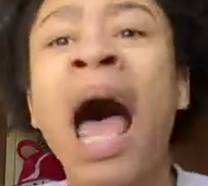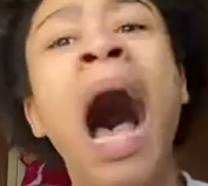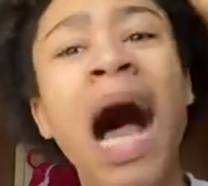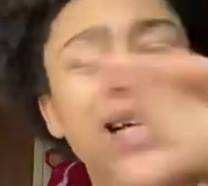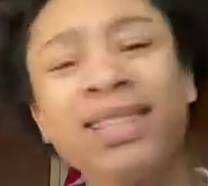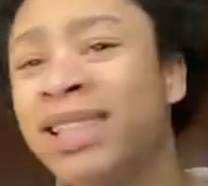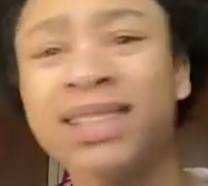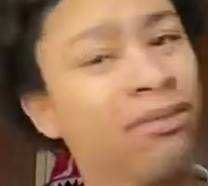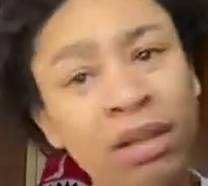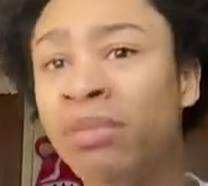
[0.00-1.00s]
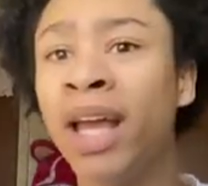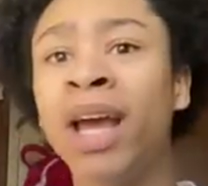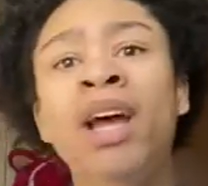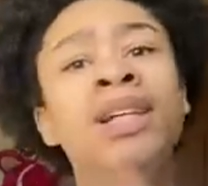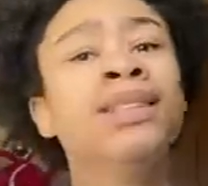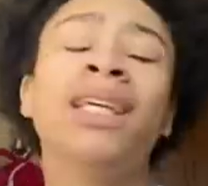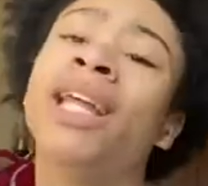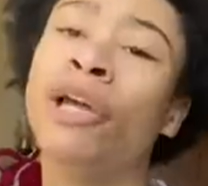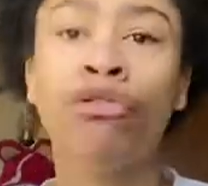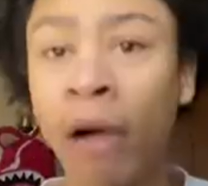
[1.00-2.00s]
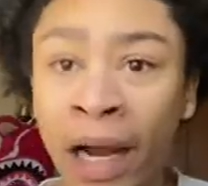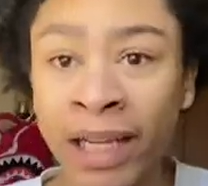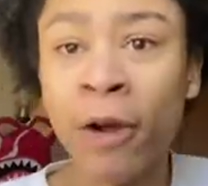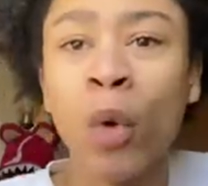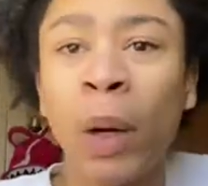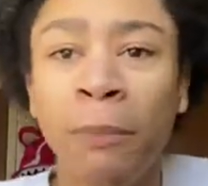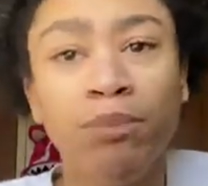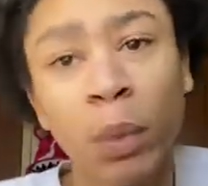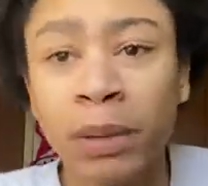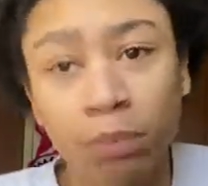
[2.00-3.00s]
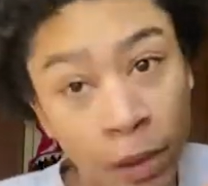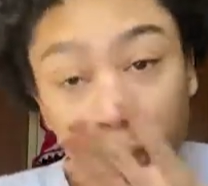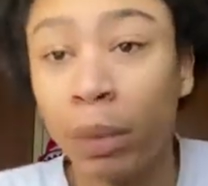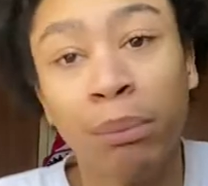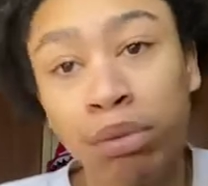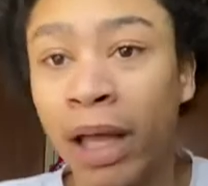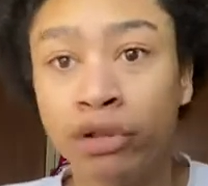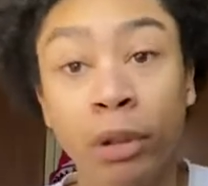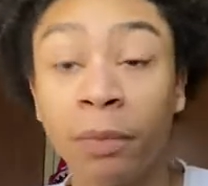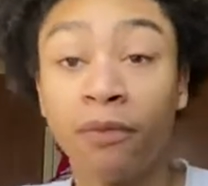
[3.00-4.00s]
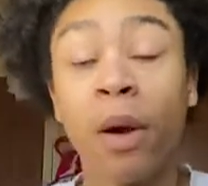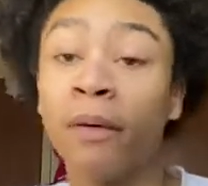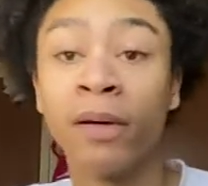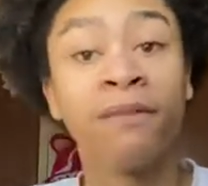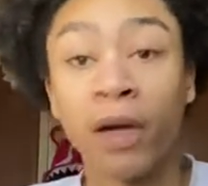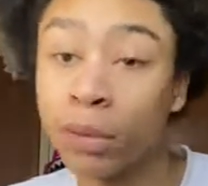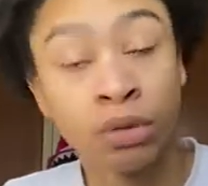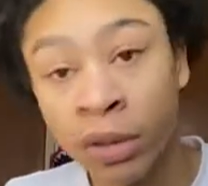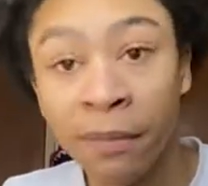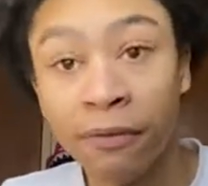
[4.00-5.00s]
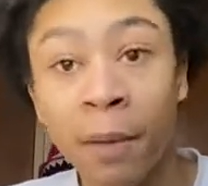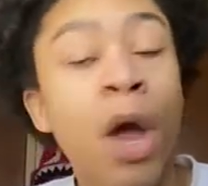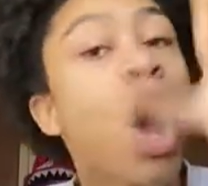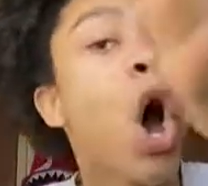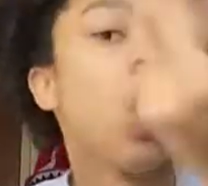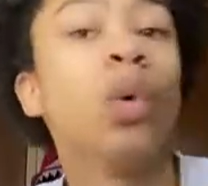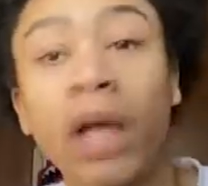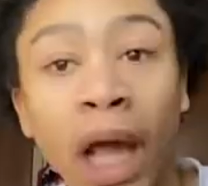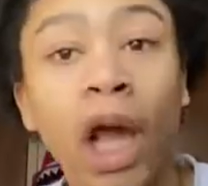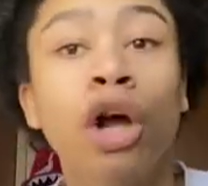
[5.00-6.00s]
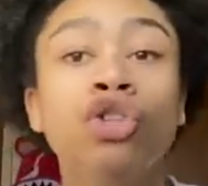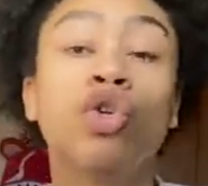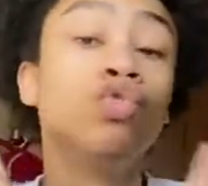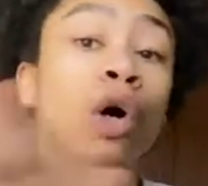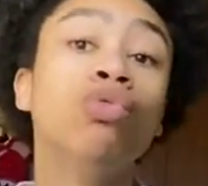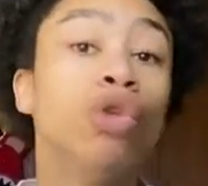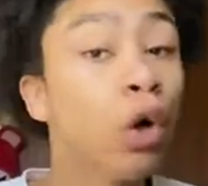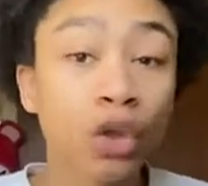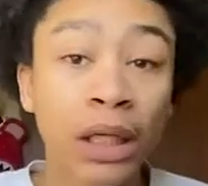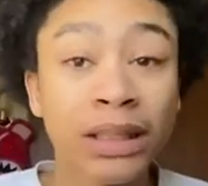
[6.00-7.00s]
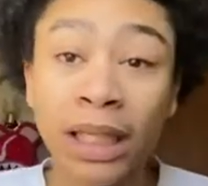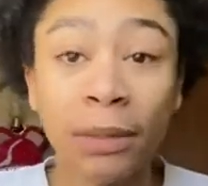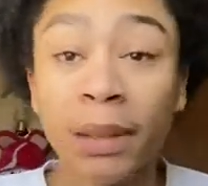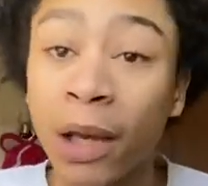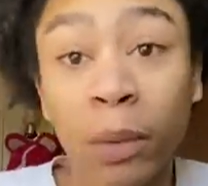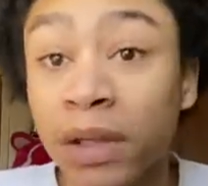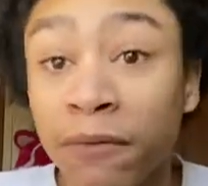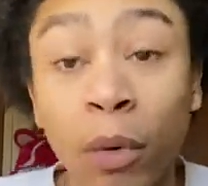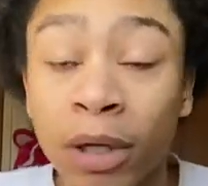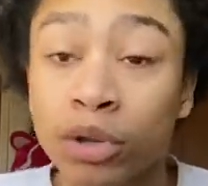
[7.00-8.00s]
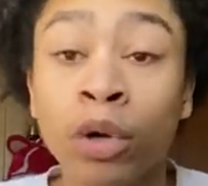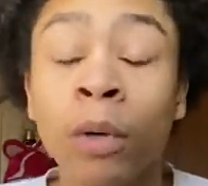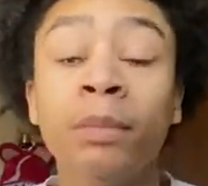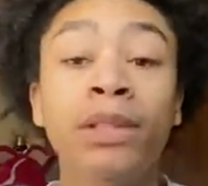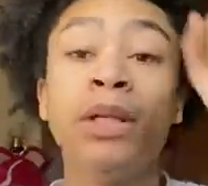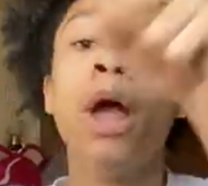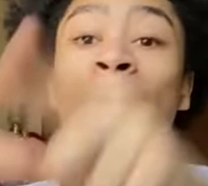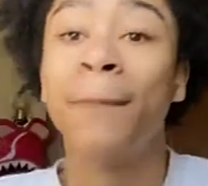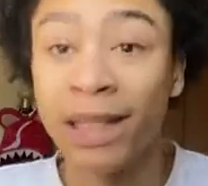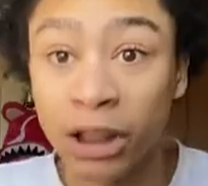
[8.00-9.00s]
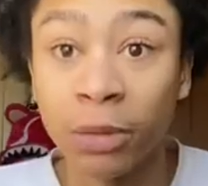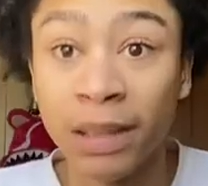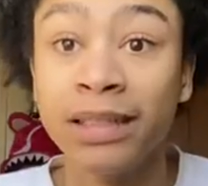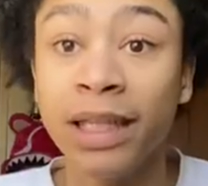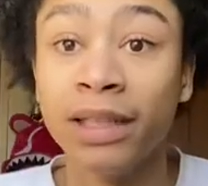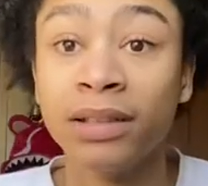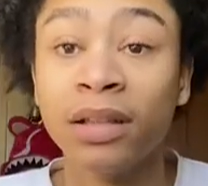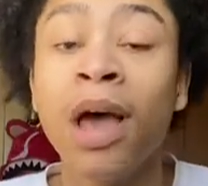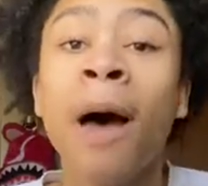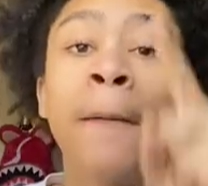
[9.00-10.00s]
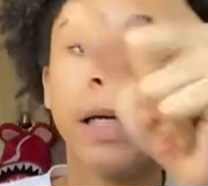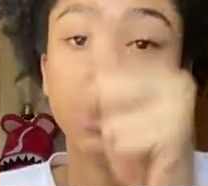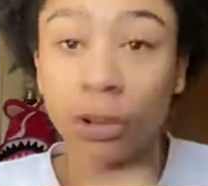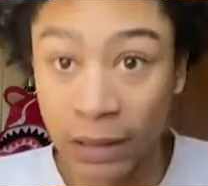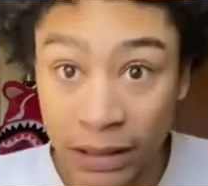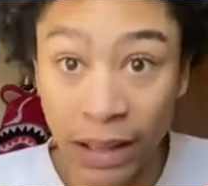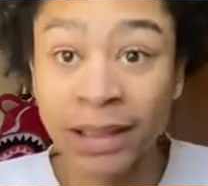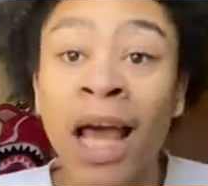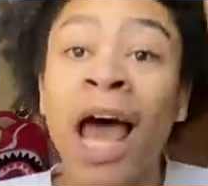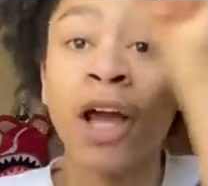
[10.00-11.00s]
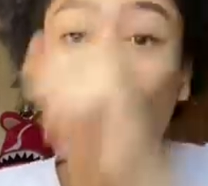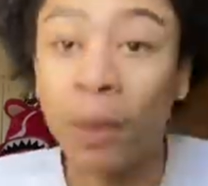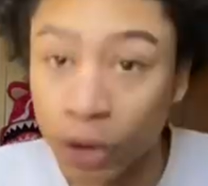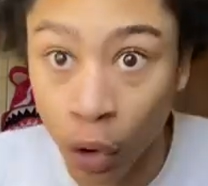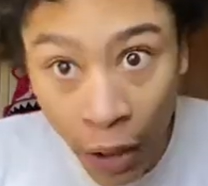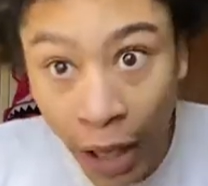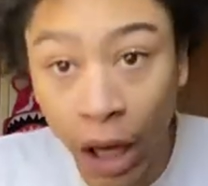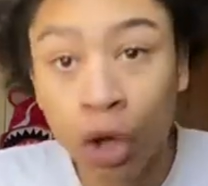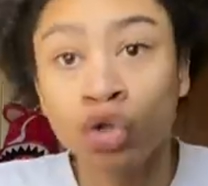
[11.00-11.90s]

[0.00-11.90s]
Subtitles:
I could have just left him there, sitting there crying with blood dripping for where the fuck it was dripping from. Okay, so don't try to see him be like, what the fuck, why'd you go, bitch? Mind your business, and go about your day.